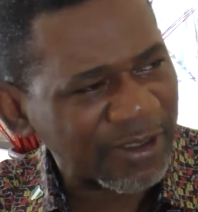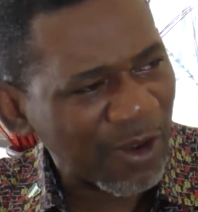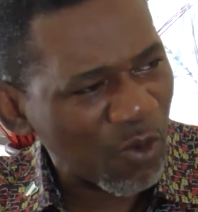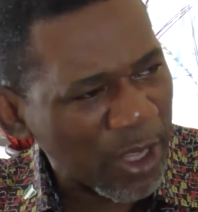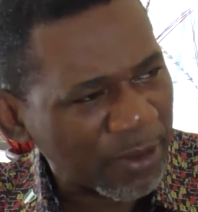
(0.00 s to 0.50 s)

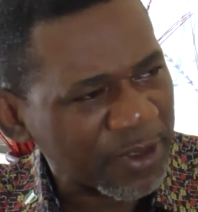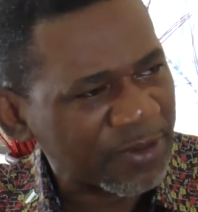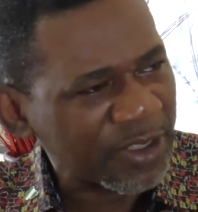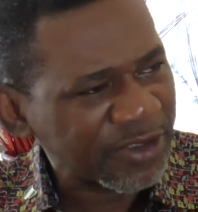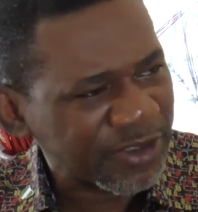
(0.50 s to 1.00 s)
their wealth,
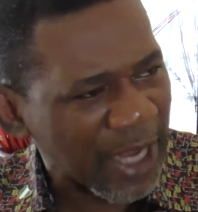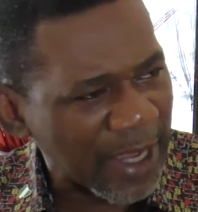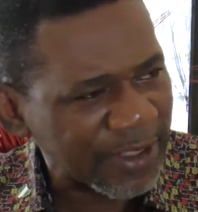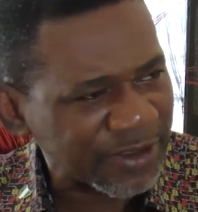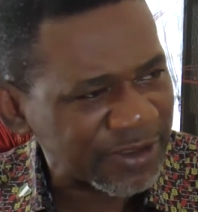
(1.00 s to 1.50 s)
and their
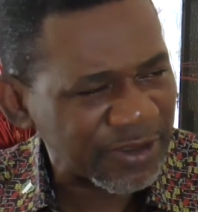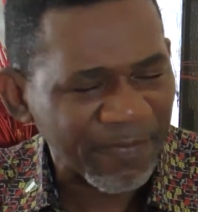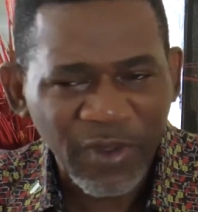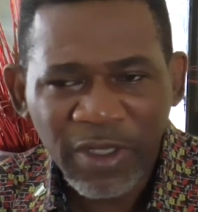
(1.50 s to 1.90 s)
size,